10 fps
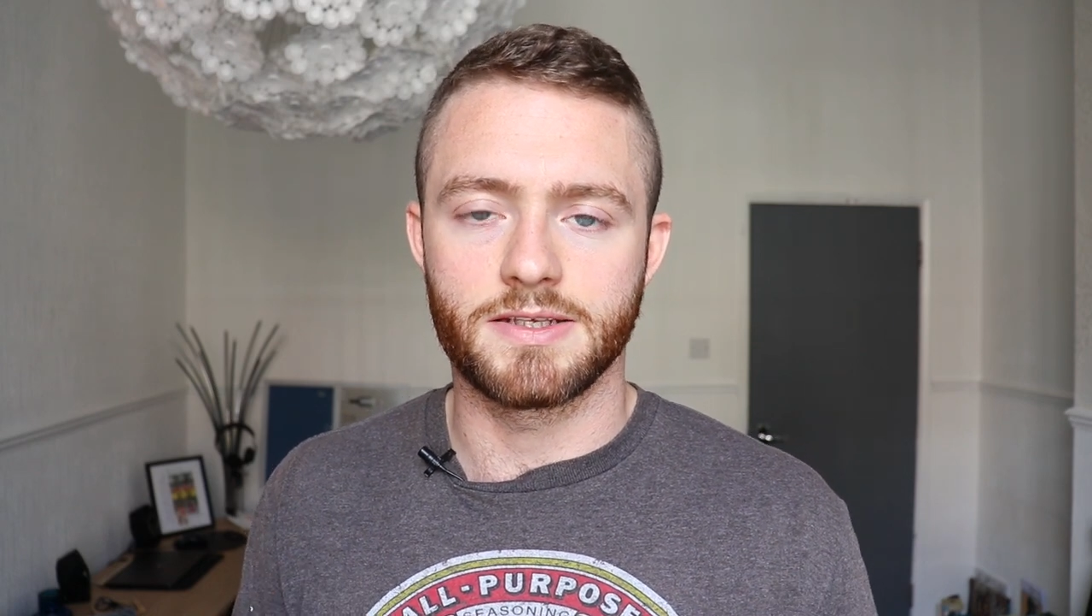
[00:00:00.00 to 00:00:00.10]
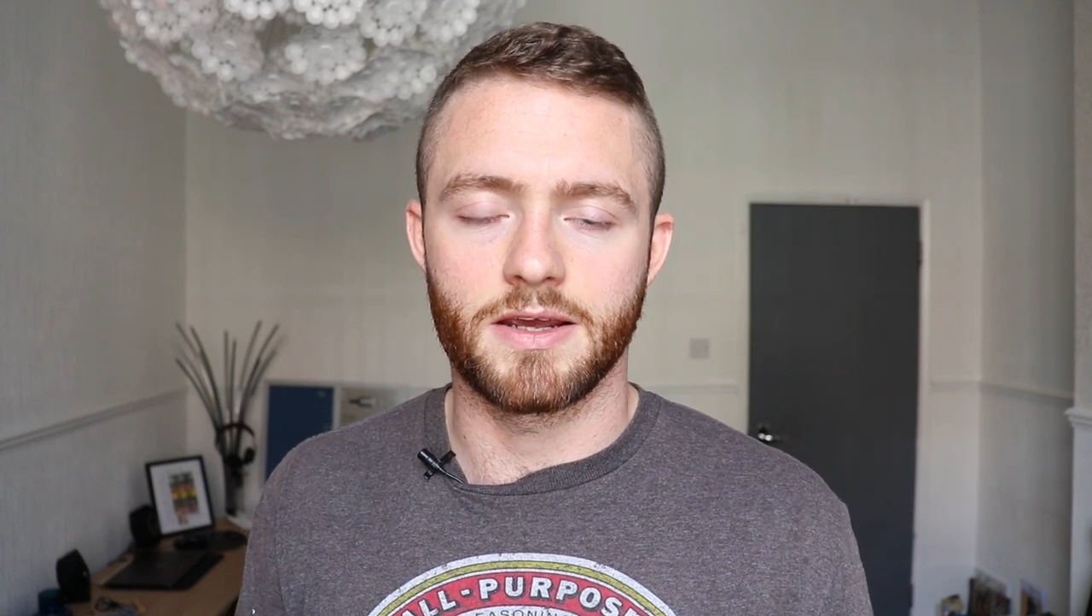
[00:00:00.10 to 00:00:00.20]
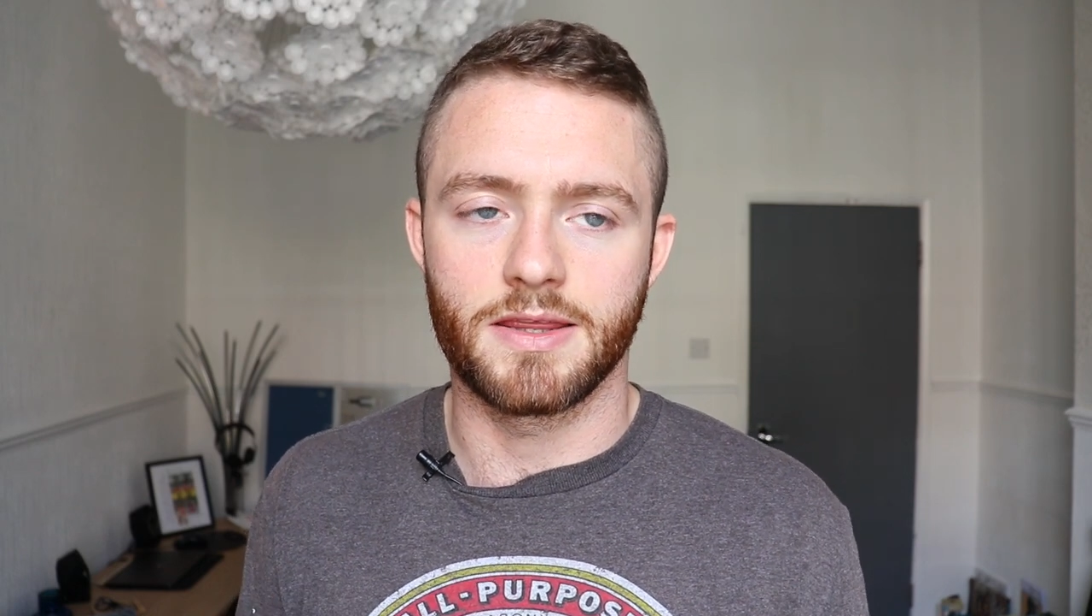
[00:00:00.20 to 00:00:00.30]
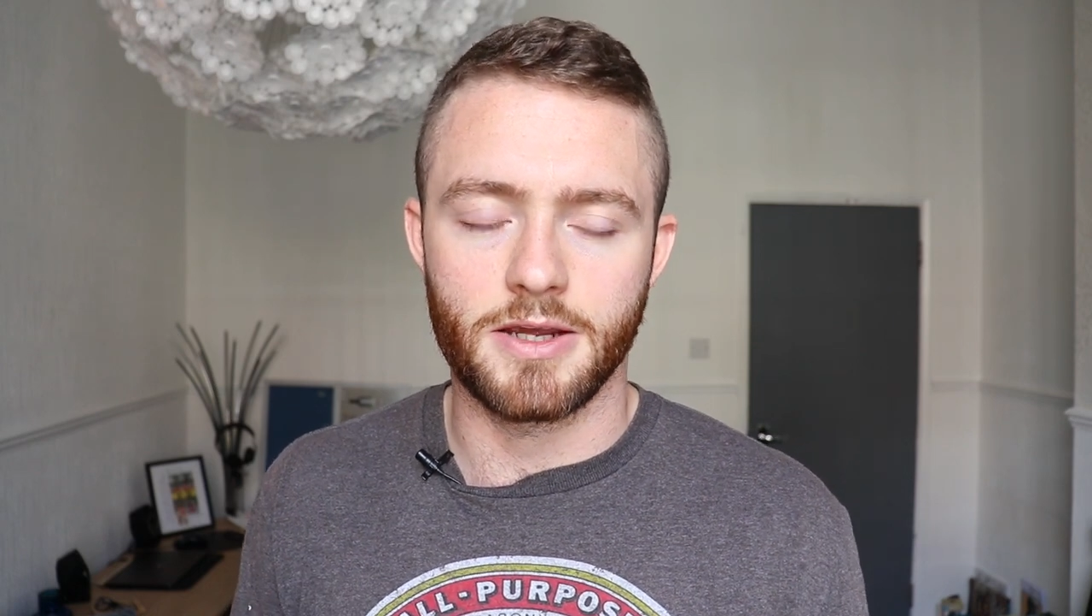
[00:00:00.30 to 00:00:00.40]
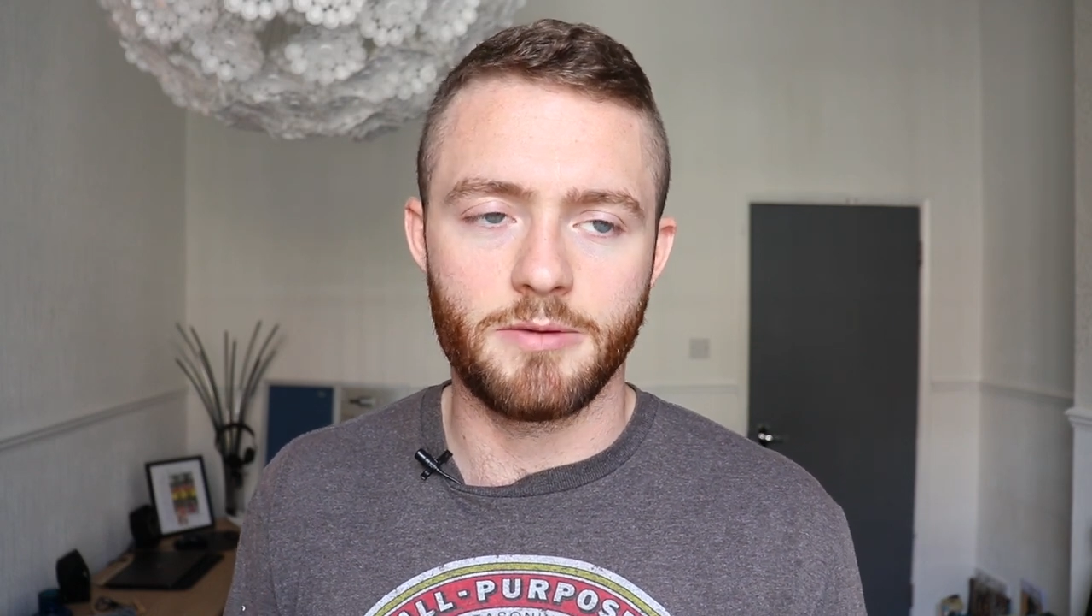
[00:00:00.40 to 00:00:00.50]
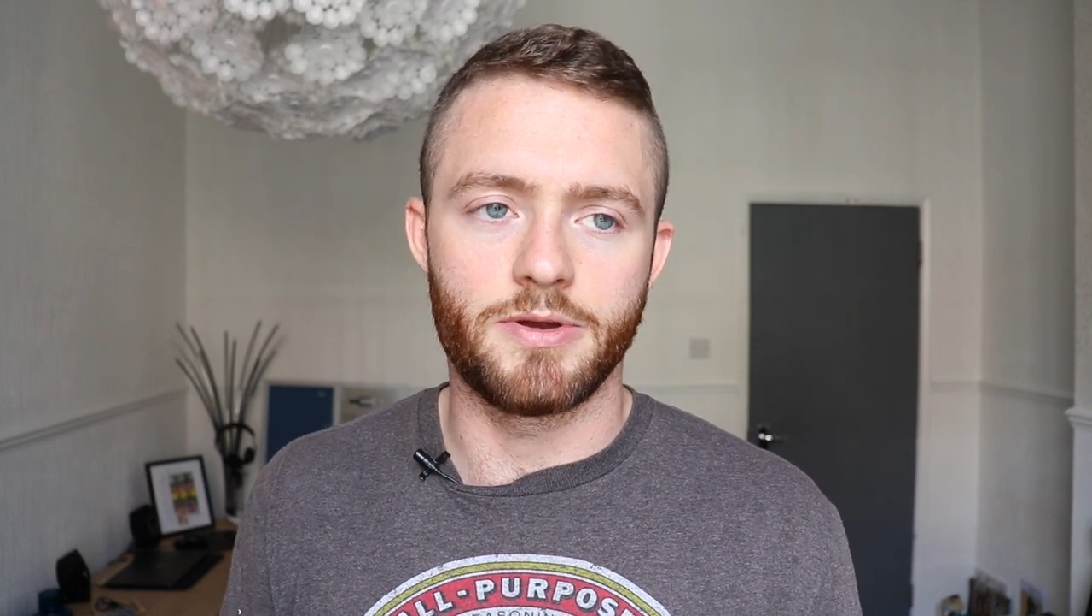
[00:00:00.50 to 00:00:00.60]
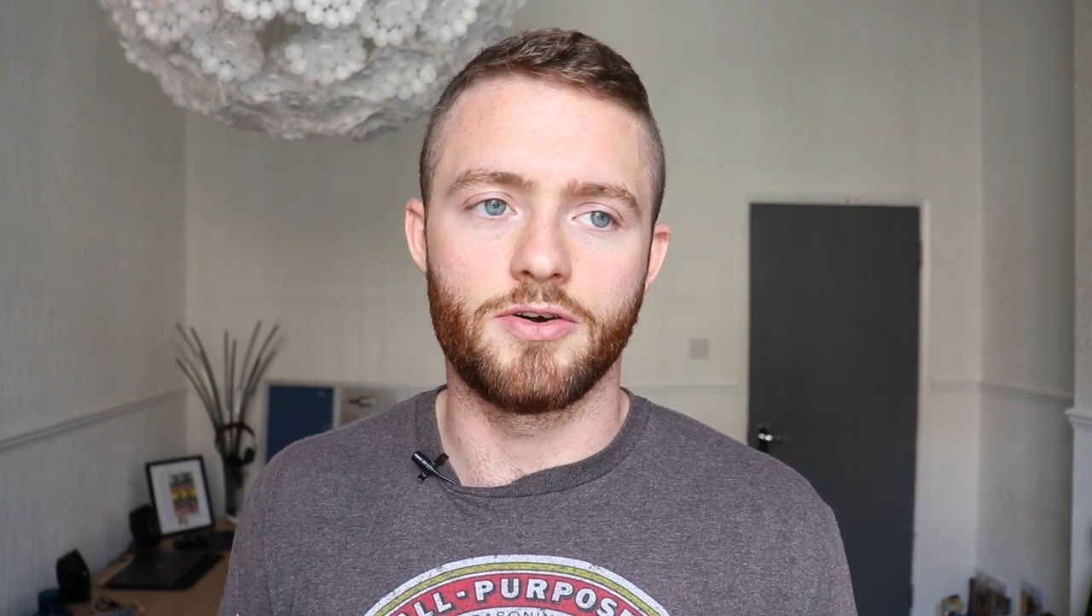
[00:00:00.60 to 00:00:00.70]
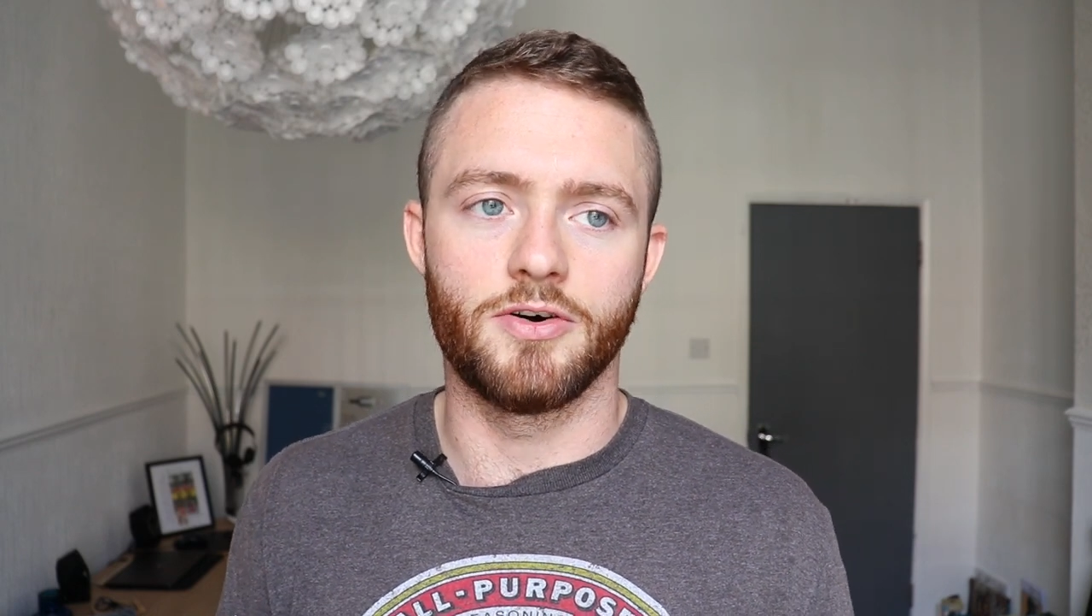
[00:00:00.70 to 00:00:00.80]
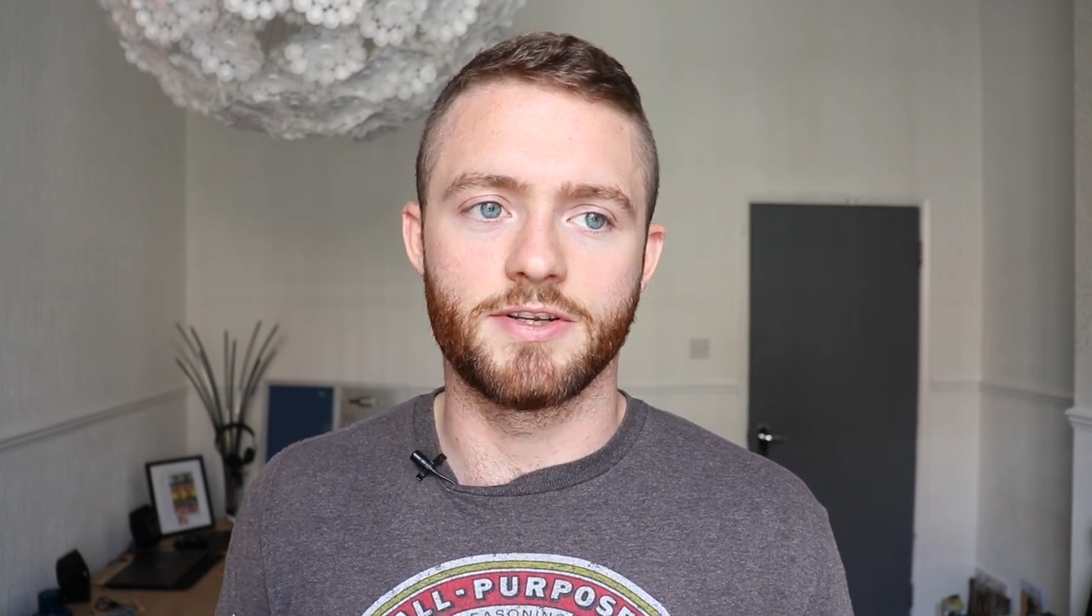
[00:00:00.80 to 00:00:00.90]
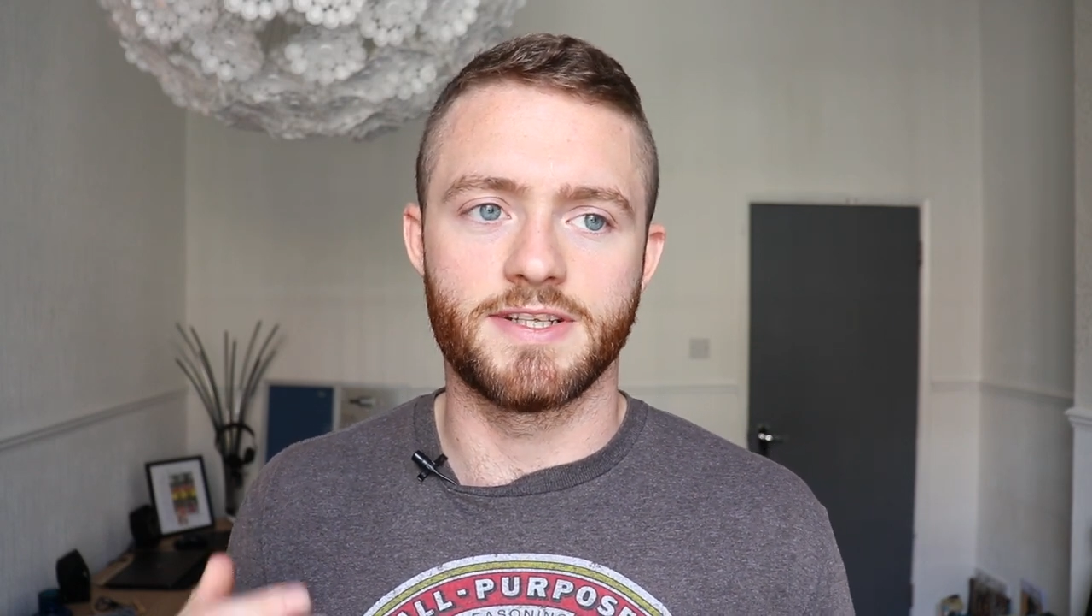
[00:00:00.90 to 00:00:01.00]
psychotherapy
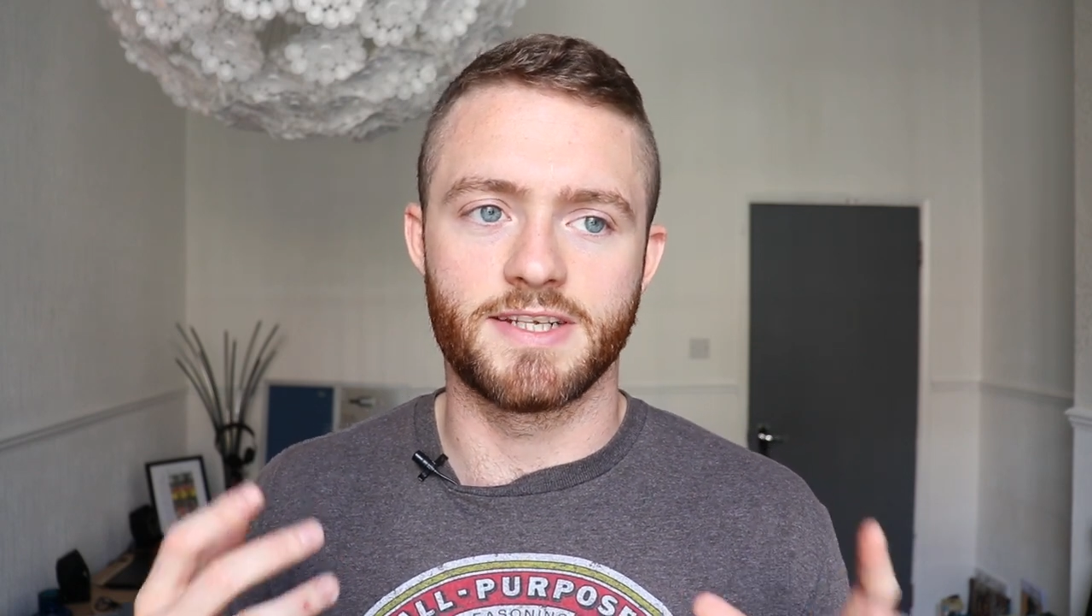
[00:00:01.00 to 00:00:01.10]
course.